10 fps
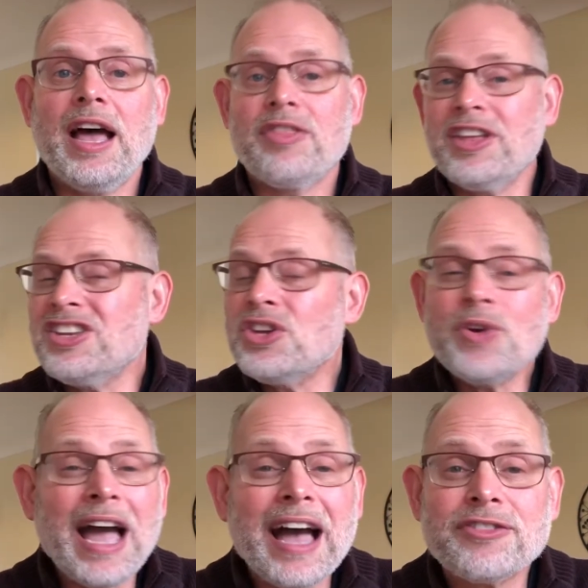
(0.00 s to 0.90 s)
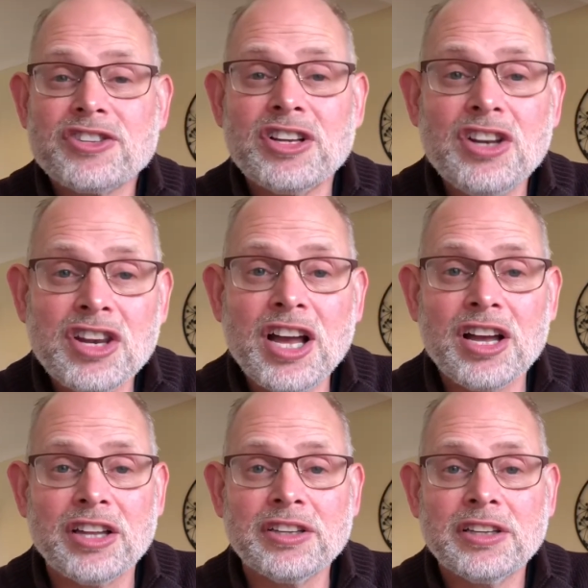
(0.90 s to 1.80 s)
then you have to
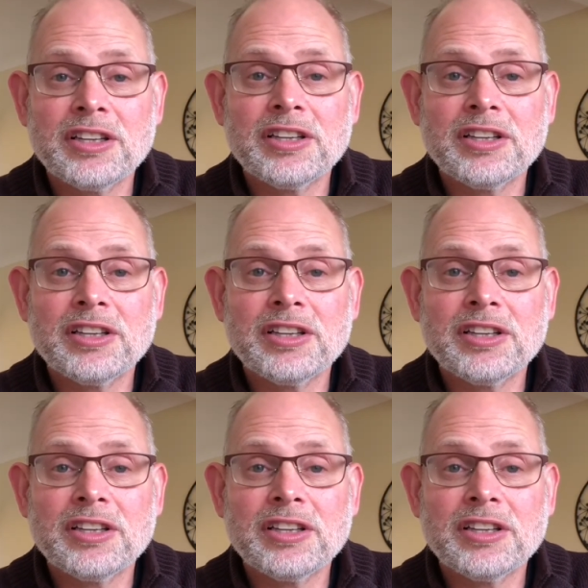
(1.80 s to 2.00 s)
learn